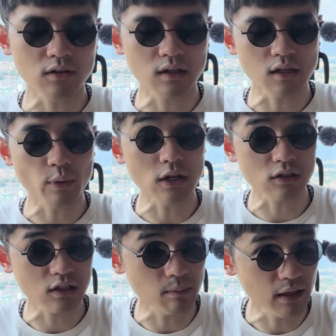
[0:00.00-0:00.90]
take away your
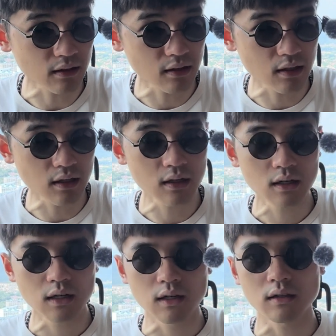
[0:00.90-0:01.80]
stability,
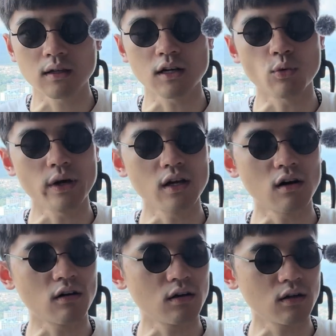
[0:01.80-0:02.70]
take away
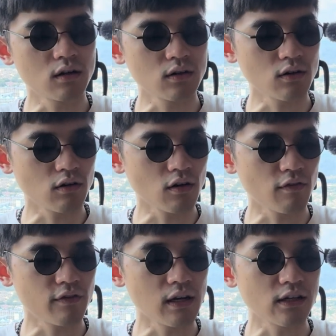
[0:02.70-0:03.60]
your
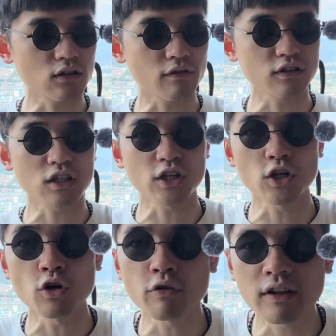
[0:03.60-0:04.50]
feelings of
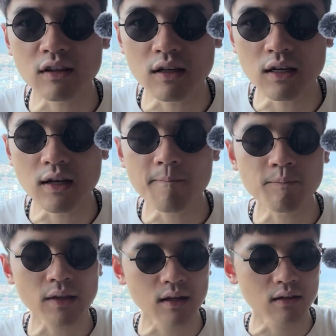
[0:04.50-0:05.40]
security,
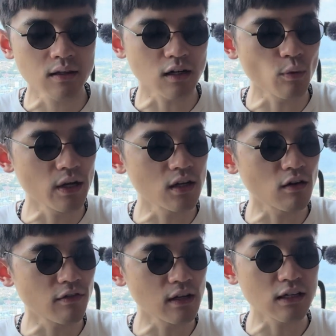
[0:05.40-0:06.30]
take away
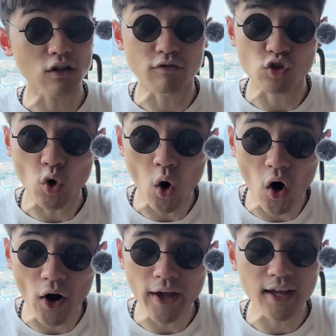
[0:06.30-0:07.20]
your feelings of
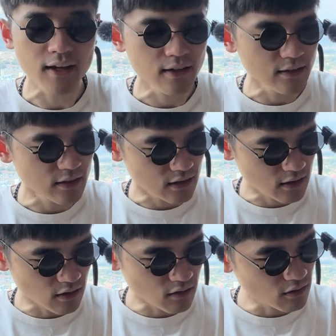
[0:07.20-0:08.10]
joy,
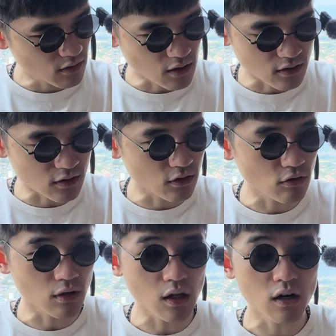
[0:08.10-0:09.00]
causes
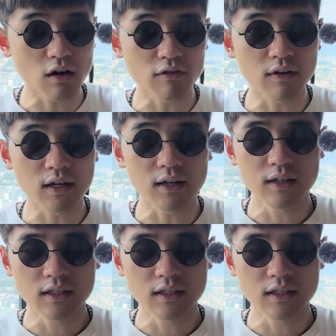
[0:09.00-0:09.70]
you a lot of